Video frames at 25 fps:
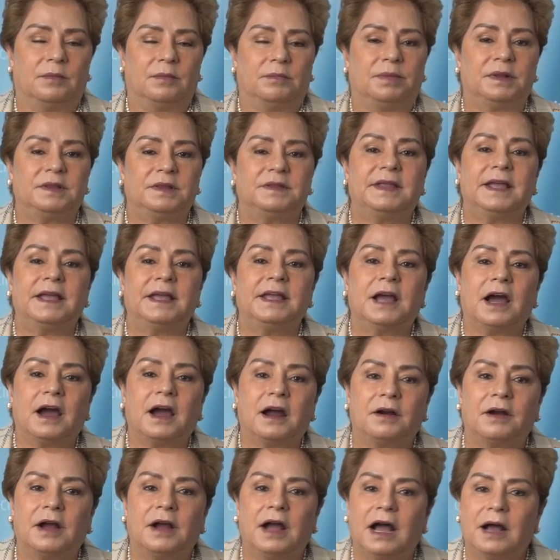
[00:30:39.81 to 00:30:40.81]
but they
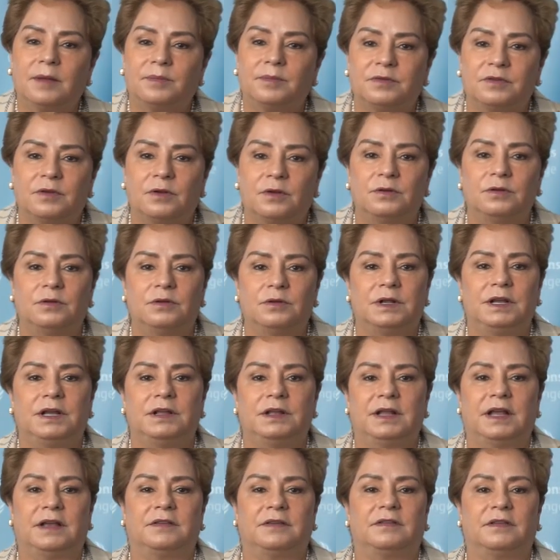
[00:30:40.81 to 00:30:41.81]
are absolutely
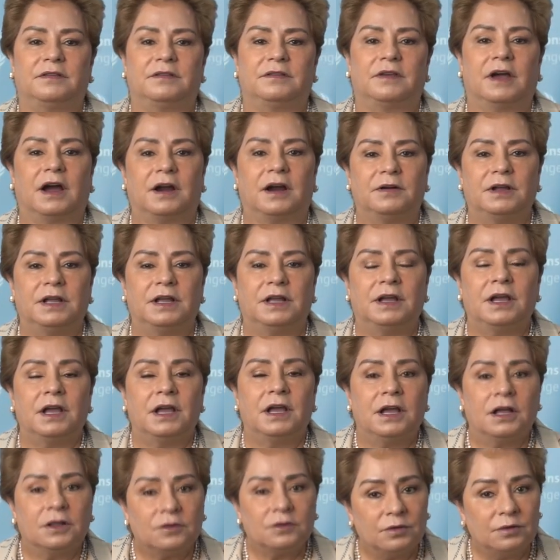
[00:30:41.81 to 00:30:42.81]
necessary
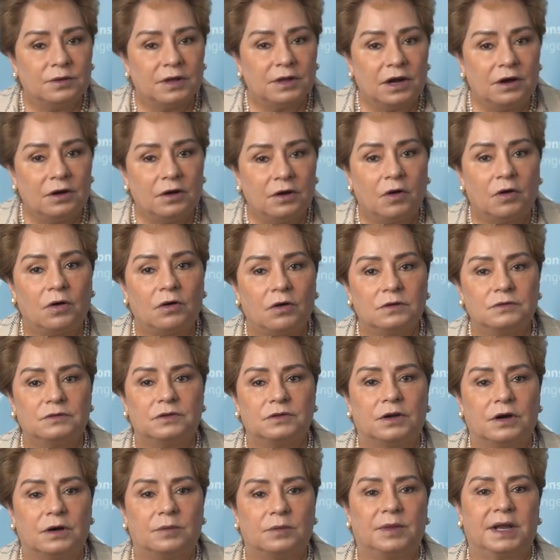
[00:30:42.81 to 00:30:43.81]
to the
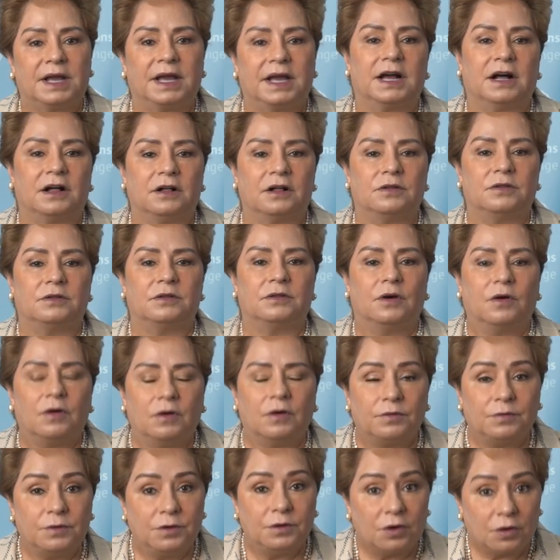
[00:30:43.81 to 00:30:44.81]
long-term health
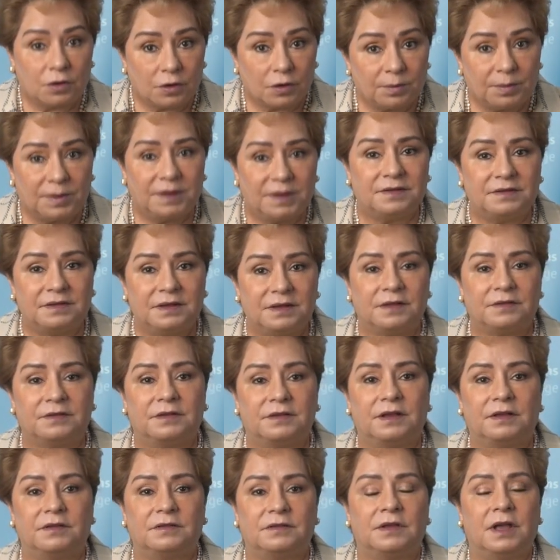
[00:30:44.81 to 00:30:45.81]
of your
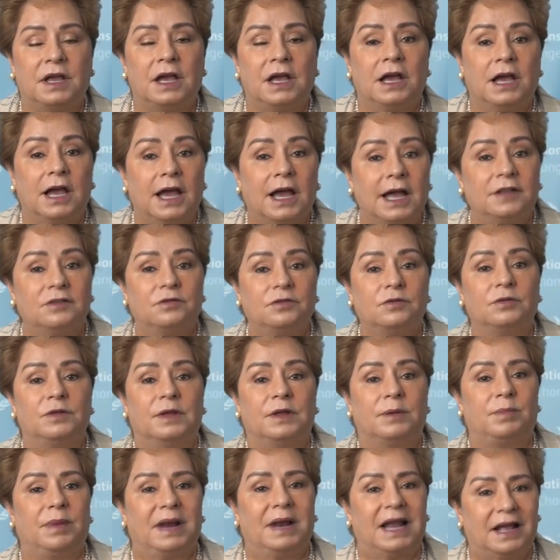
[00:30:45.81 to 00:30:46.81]
businesses and to
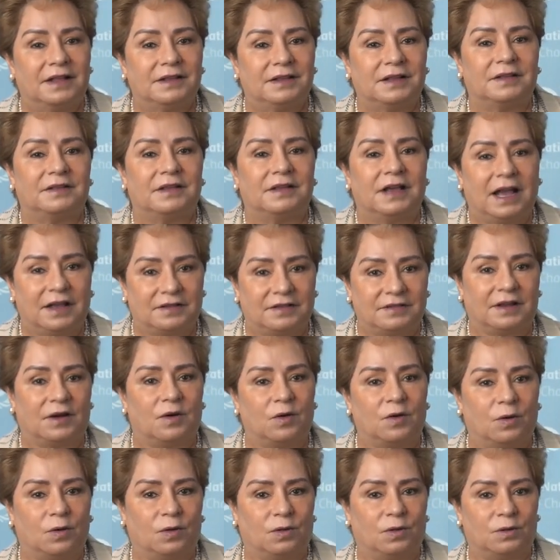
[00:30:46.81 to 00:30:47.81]
the planet as a
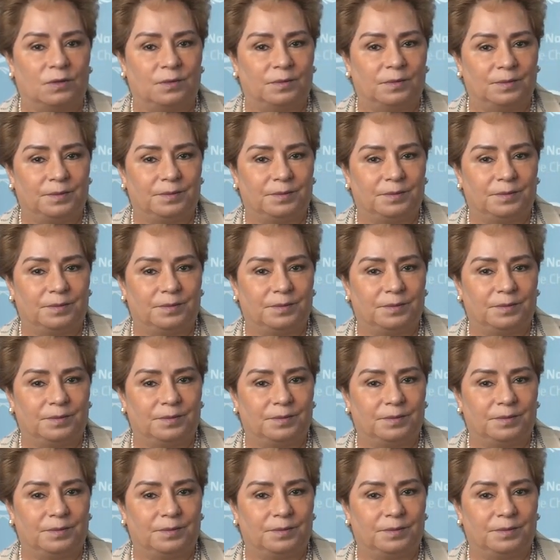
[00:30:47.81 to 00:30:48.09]
whole.